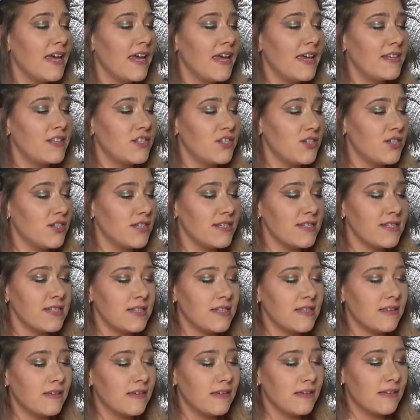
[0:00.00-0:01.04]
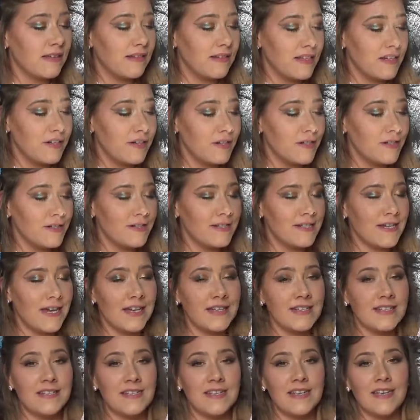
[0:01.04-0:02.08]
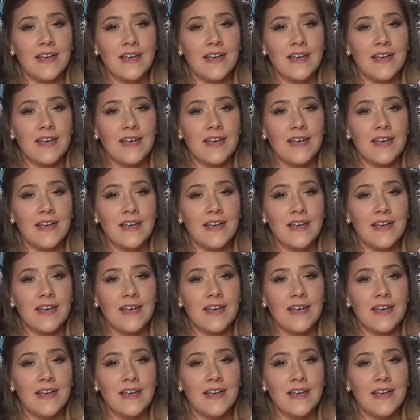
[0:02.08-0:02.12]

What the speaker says: It's just the glitter does